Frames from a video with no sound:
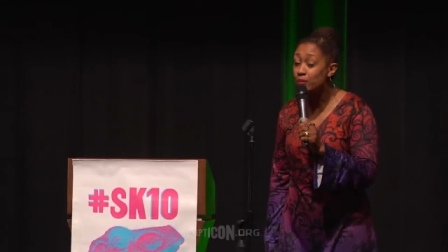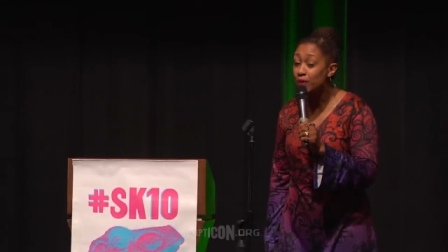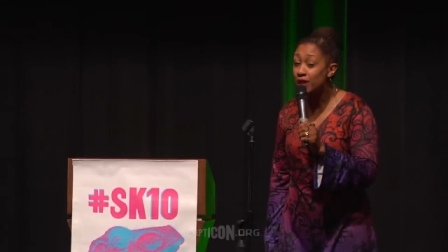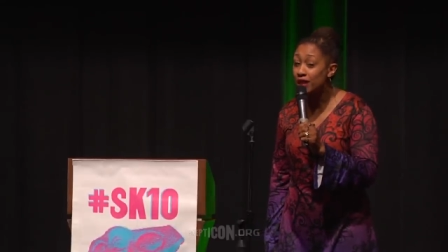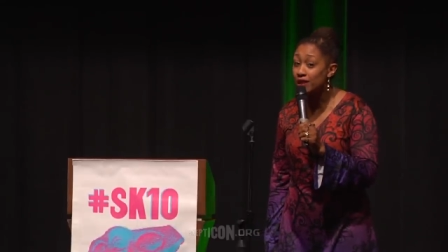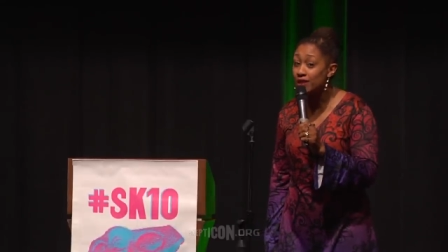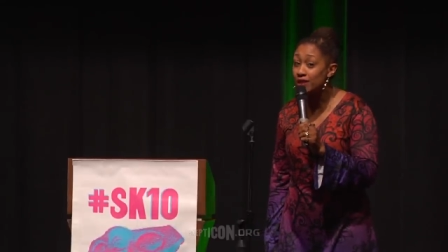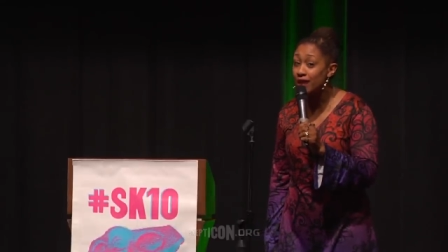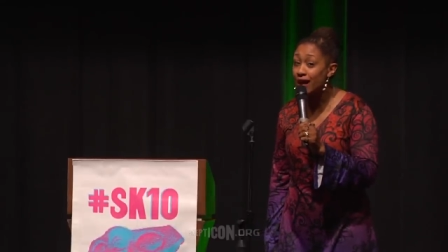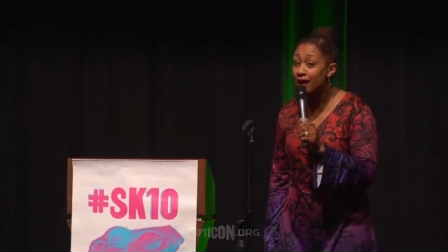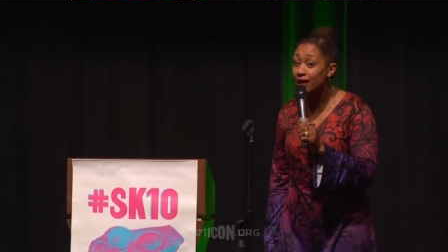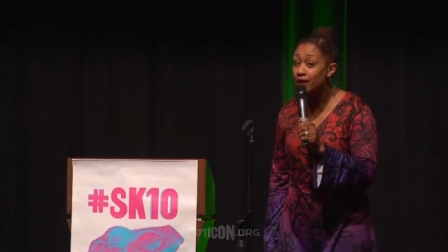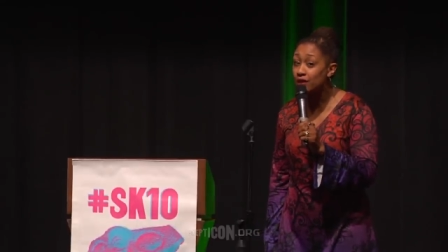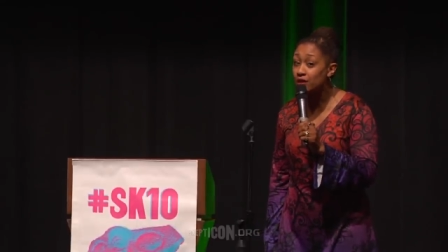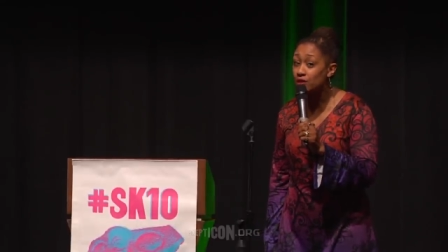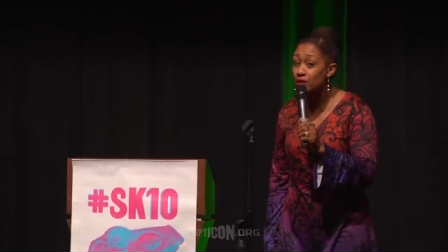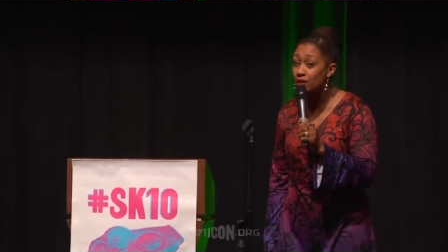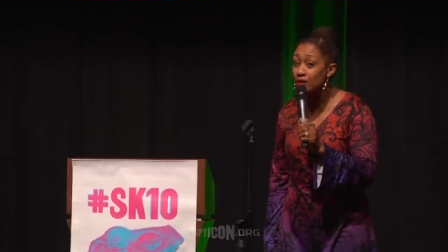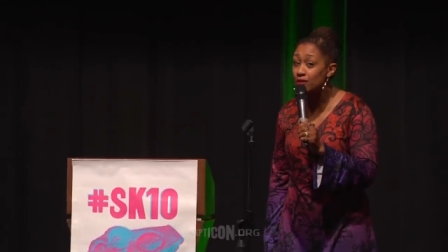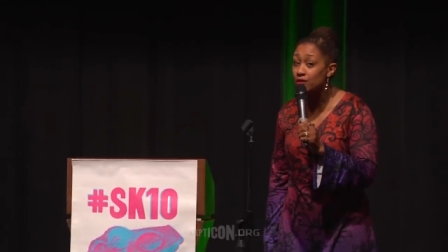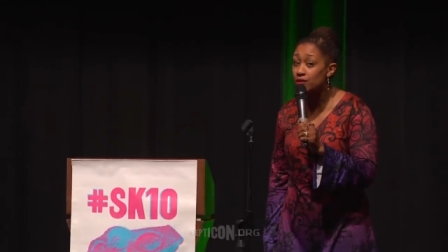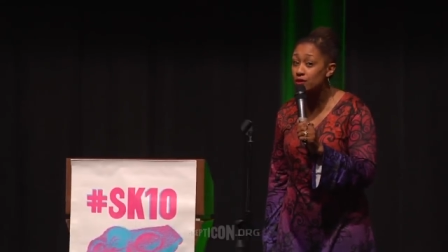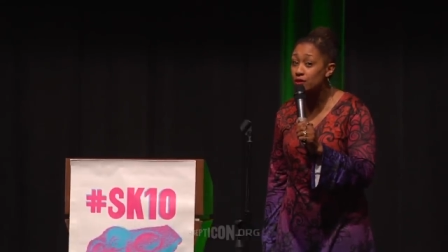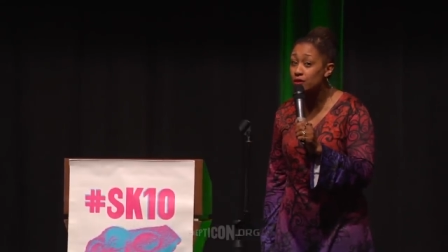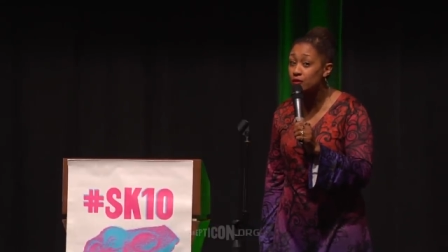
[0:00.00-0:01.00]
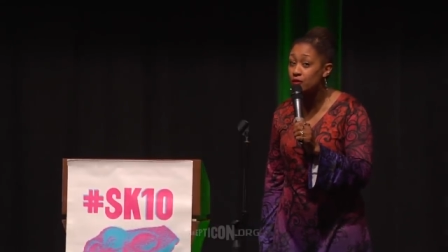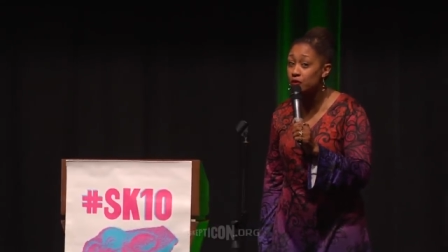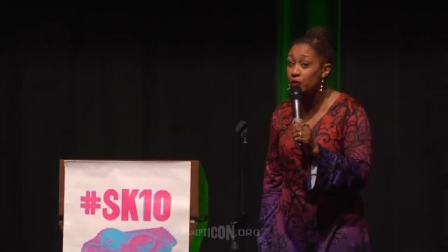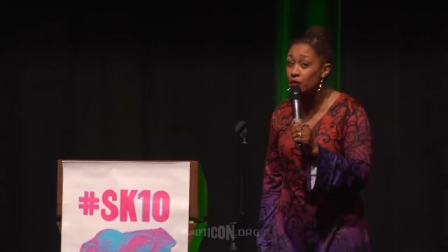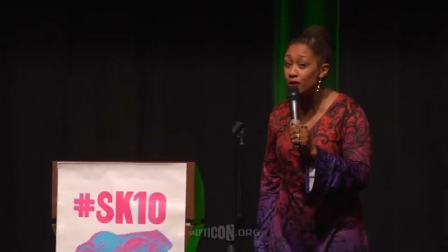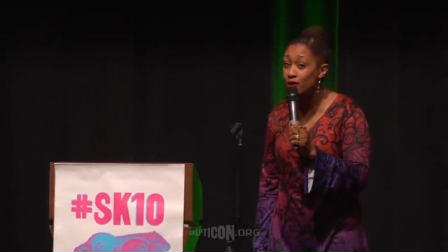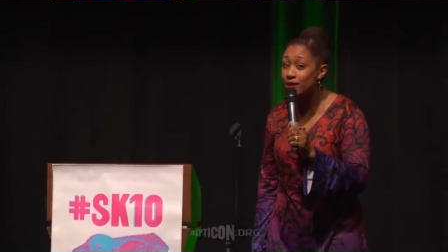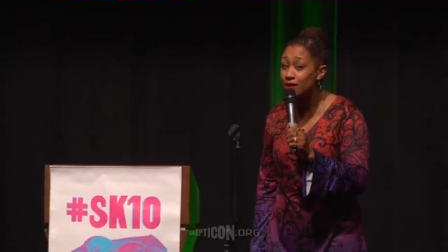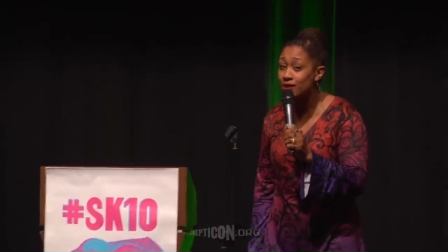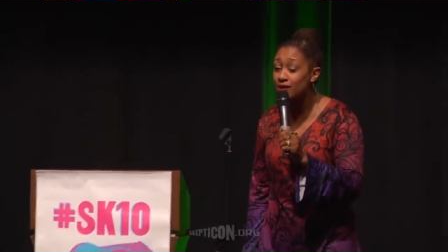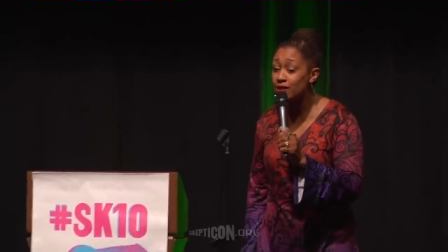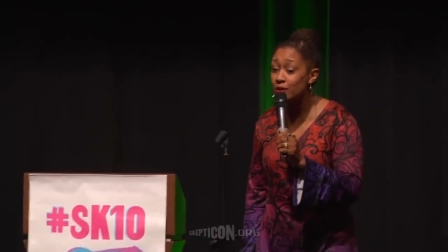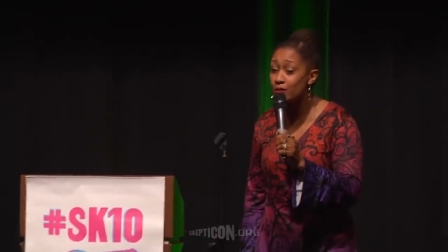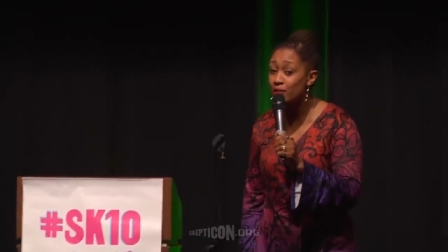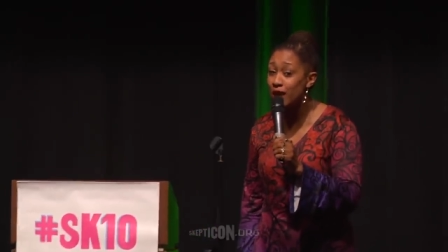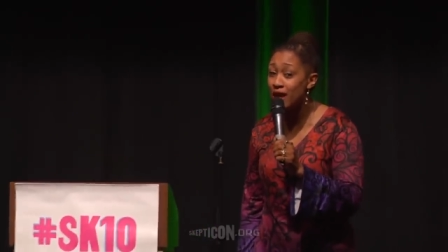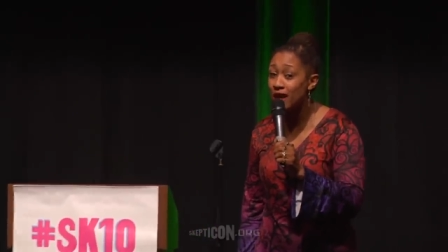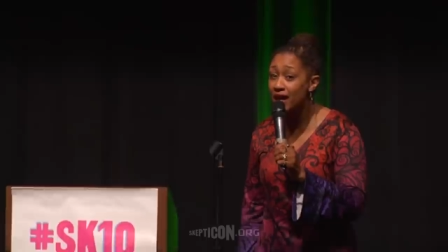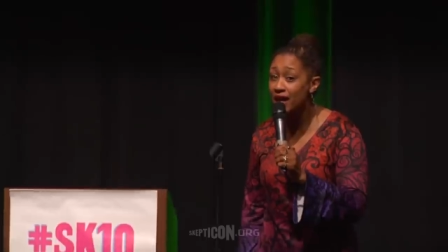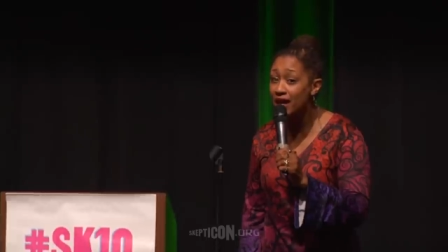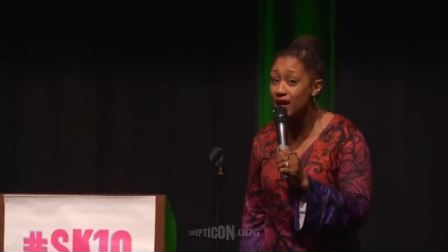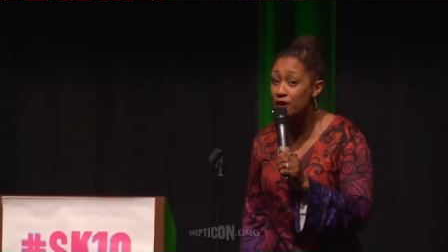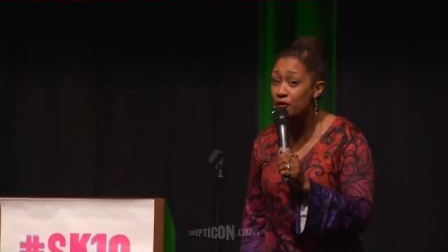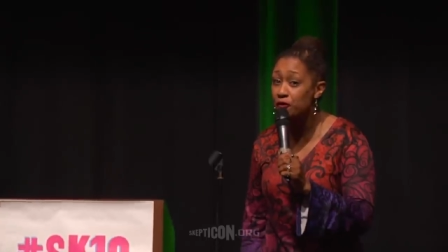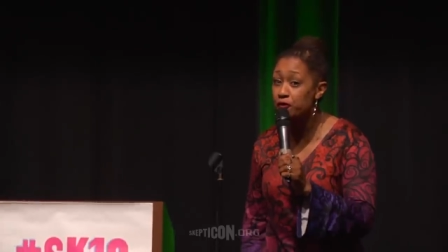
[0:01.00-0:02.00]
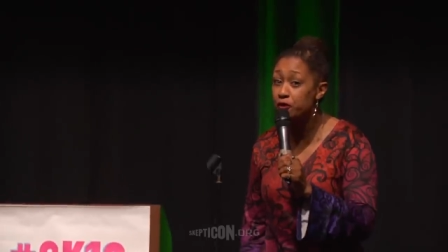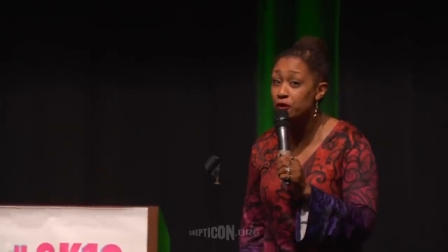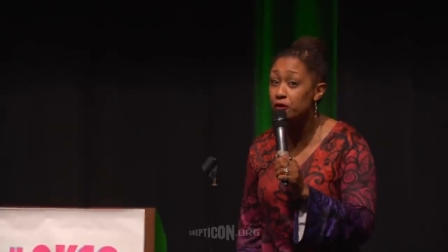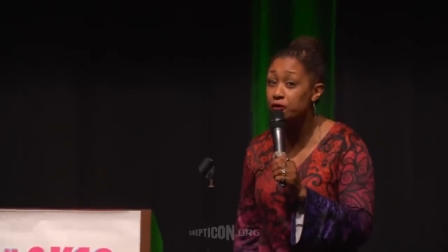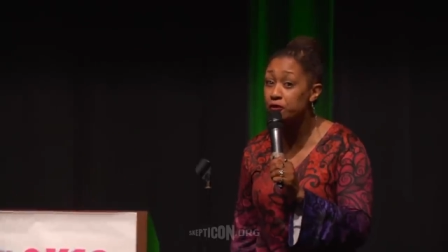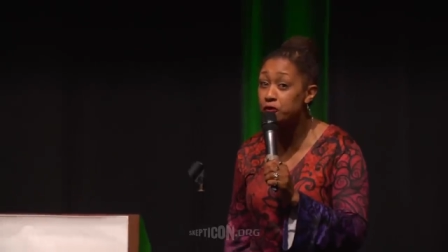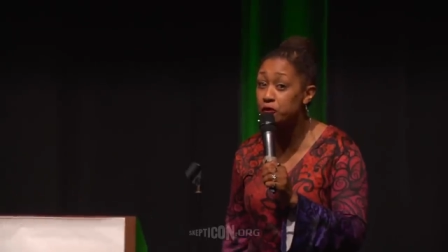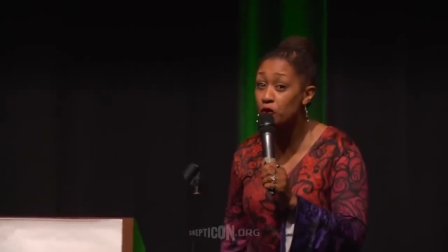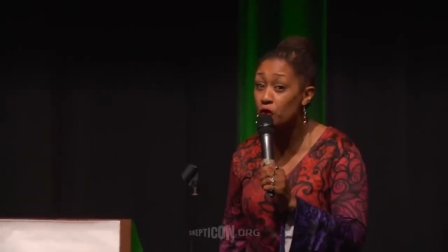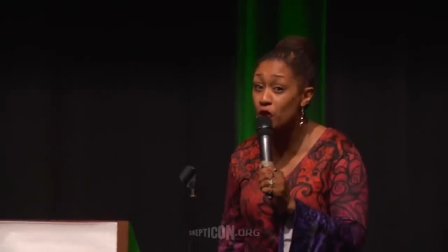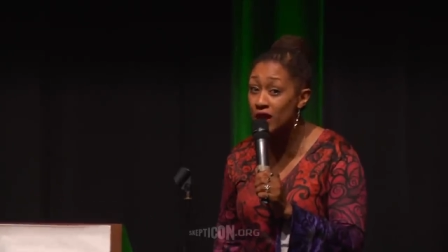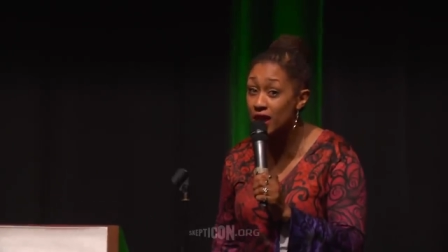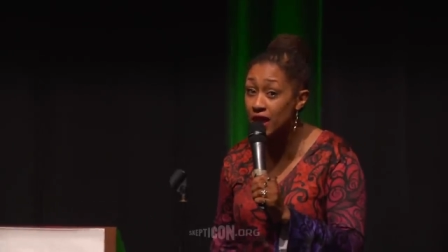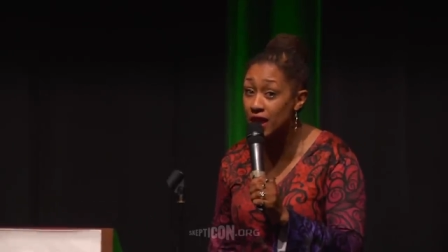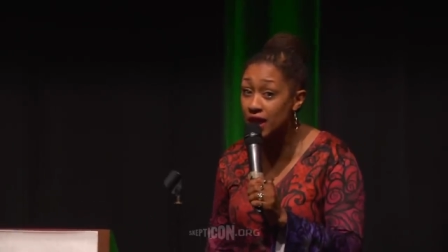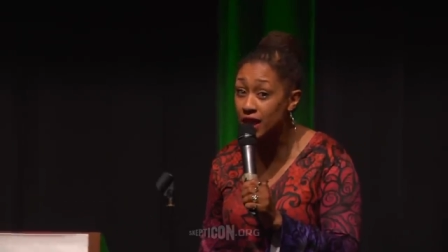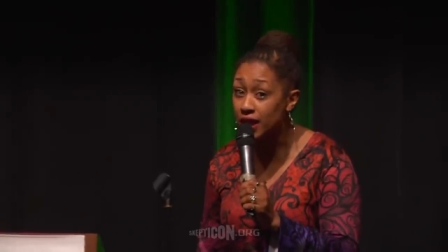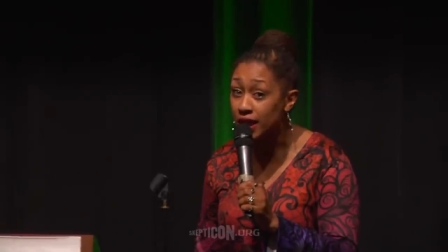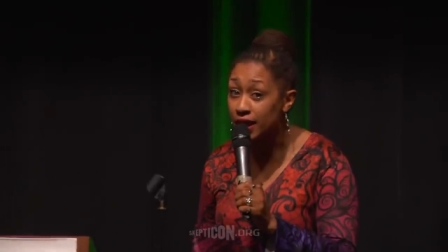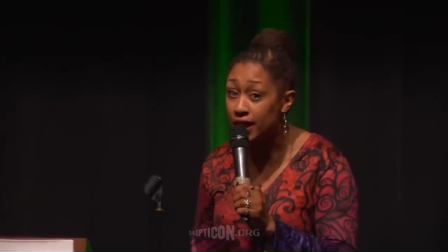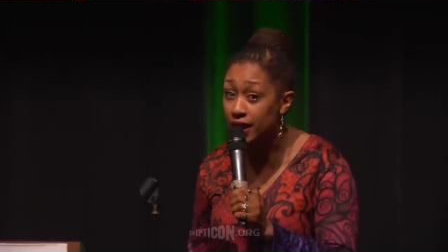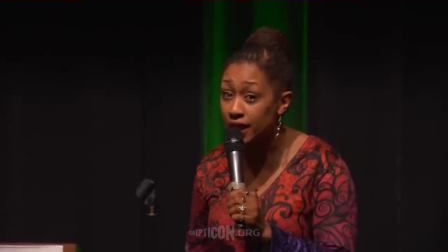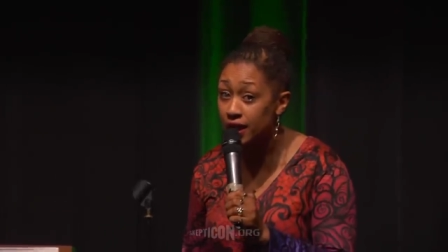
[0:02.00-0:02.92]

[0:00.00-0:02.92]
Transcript: bitch, I could talk to the voices in my head for free.